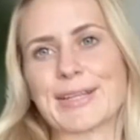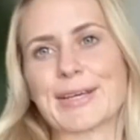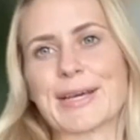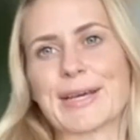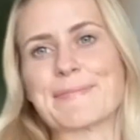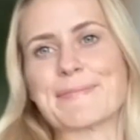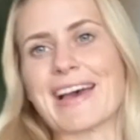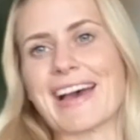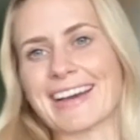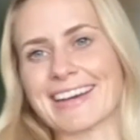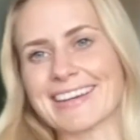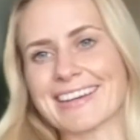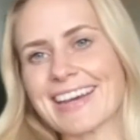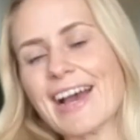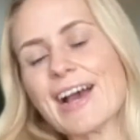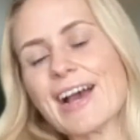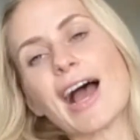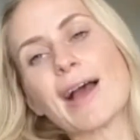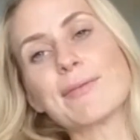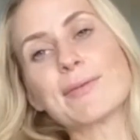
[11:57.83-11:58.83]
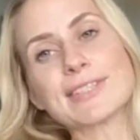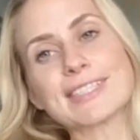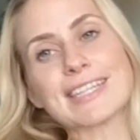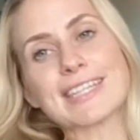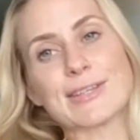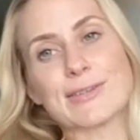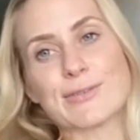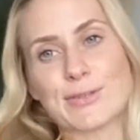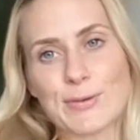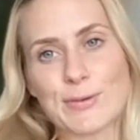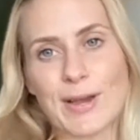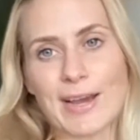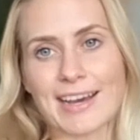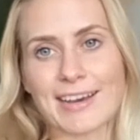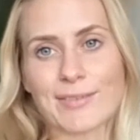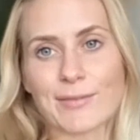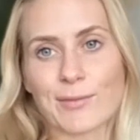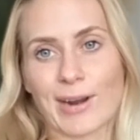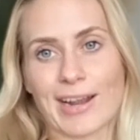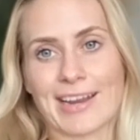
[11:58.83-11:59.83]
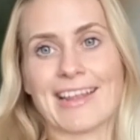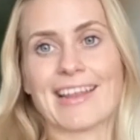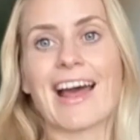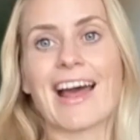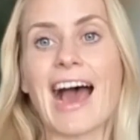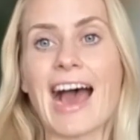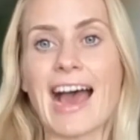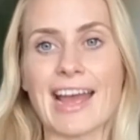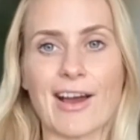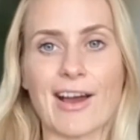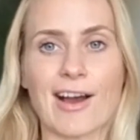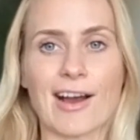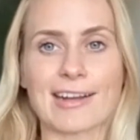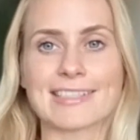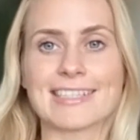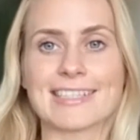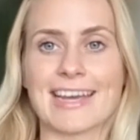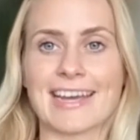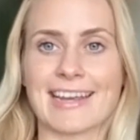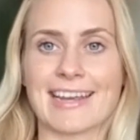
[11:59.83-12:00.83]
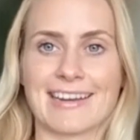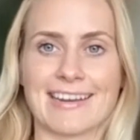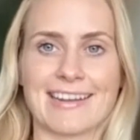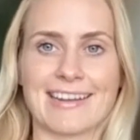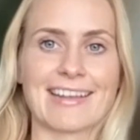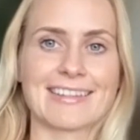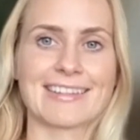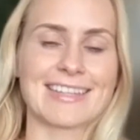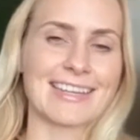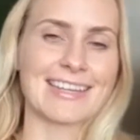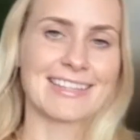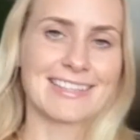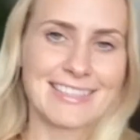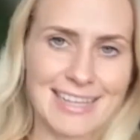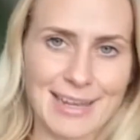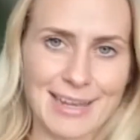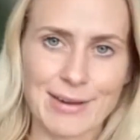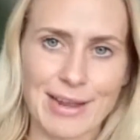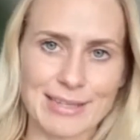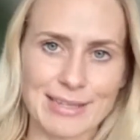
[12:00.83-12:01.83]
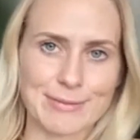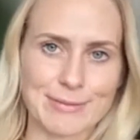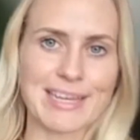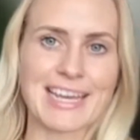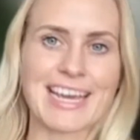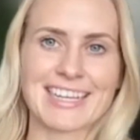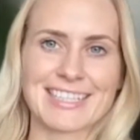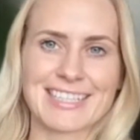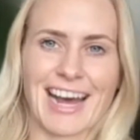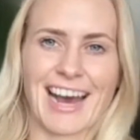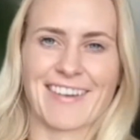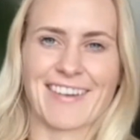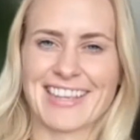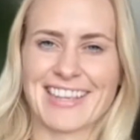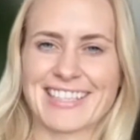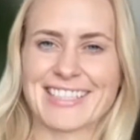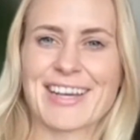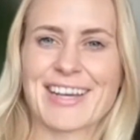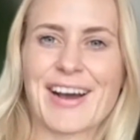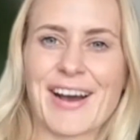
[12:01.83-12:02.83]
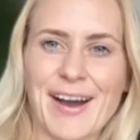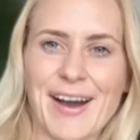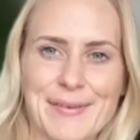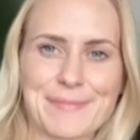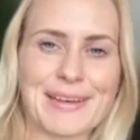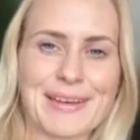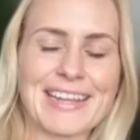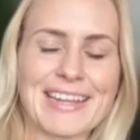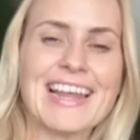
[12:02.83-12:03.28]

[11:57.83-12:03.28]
back, I will say you do got it high octane, as I said as we kicked off this call.